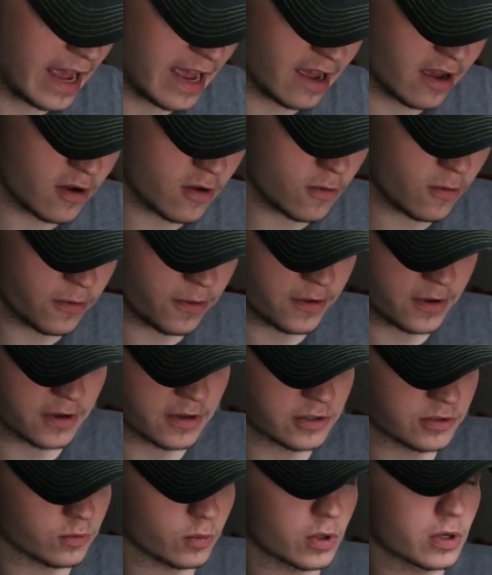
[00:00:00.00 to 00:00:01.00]
how
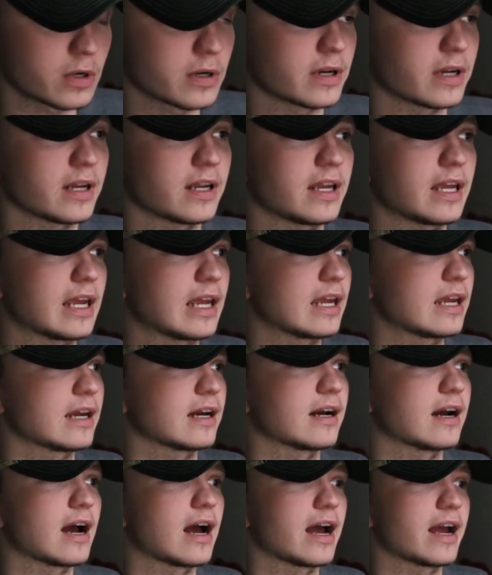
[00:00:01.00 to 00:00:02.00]
things work,
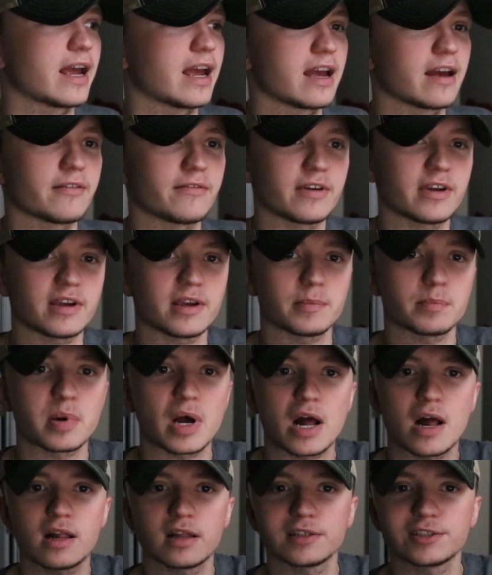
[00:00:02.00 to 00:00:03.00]
I have a
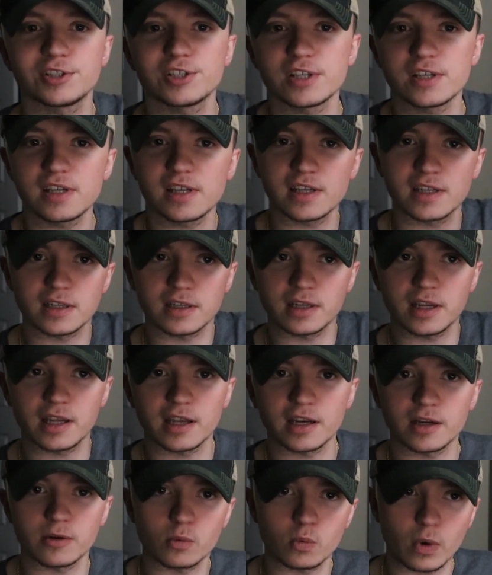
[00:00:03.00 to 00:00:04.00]
policy and
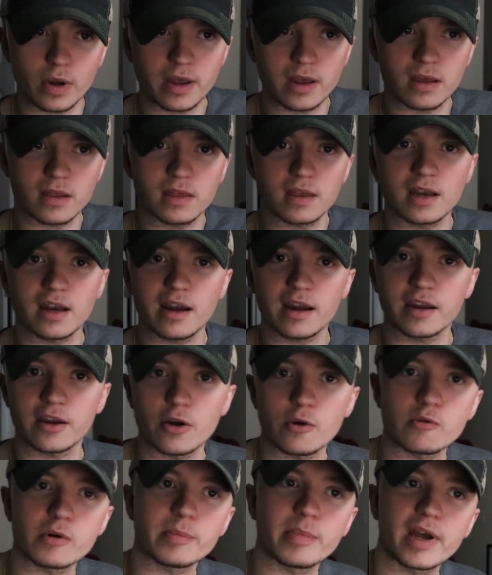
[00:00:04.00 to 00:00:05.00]
a way that I
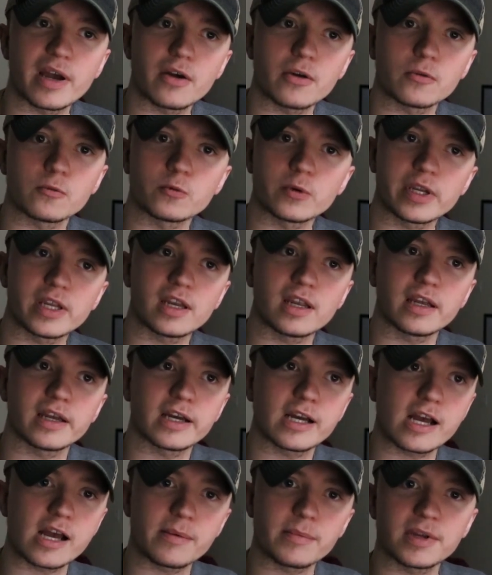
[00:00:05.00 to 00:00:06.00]
go about reading
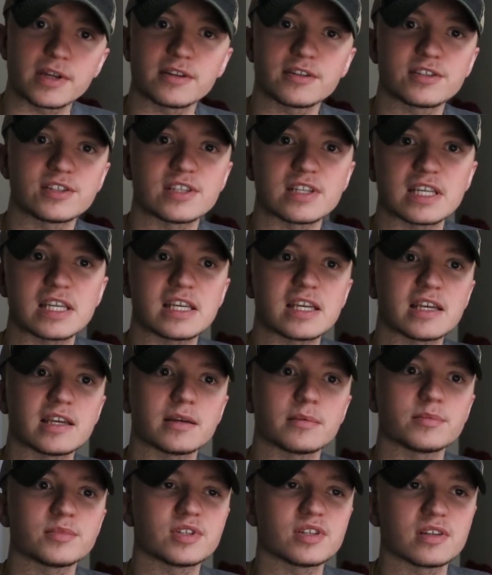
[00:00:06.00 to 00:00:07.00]
comments,
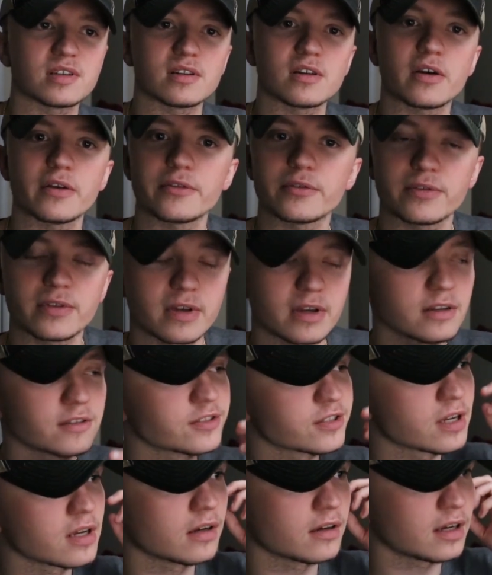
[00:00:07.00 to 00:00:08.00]
DMs, and other
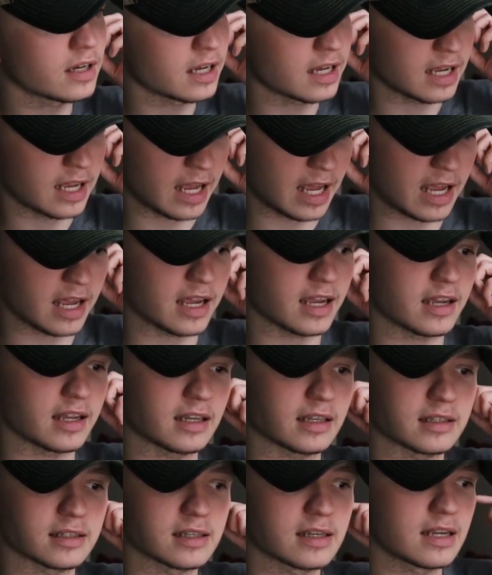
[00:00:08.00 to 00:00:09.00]
things.
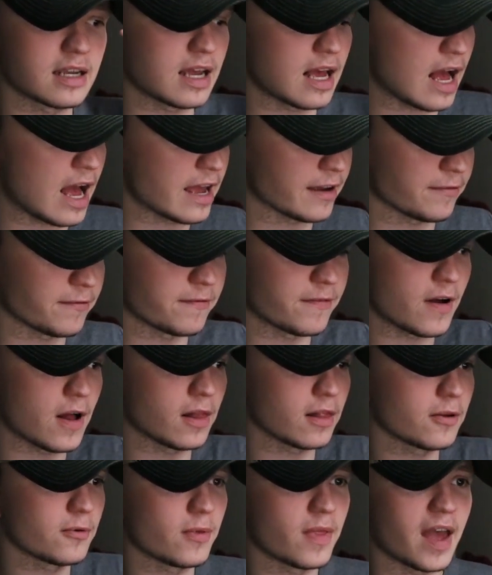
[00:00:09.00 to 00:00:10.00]
And I
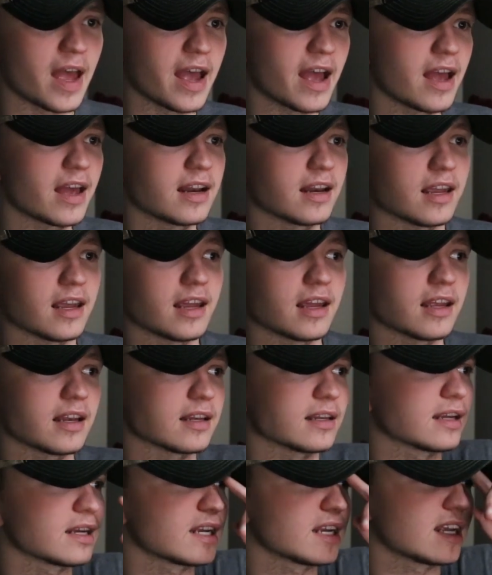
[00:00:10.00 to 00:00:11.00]
follow that,
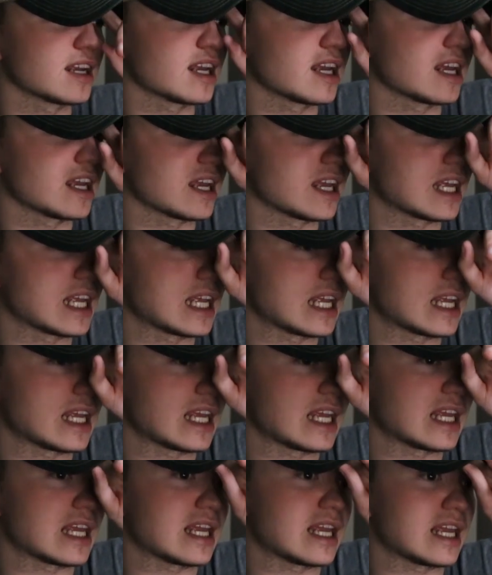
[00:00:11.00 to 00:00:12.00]
and
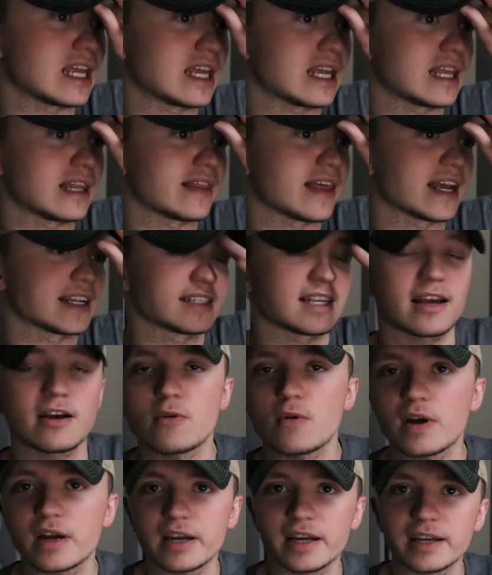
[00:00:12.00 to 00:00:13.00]
that's
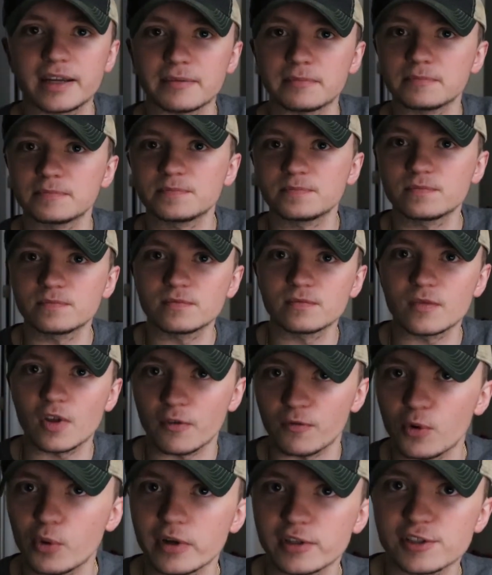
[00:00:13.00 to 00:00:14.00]
how I
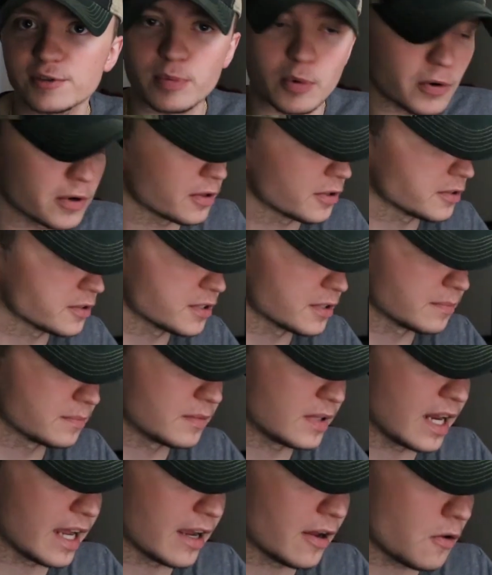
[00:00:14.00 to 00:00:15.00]
avoid spoilers.
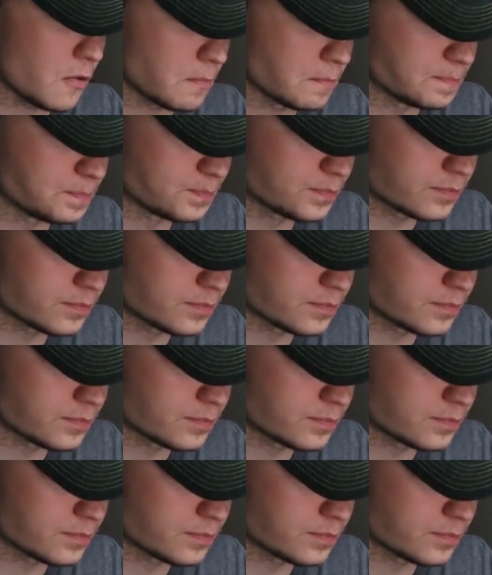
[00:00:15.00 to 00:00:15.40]
Now,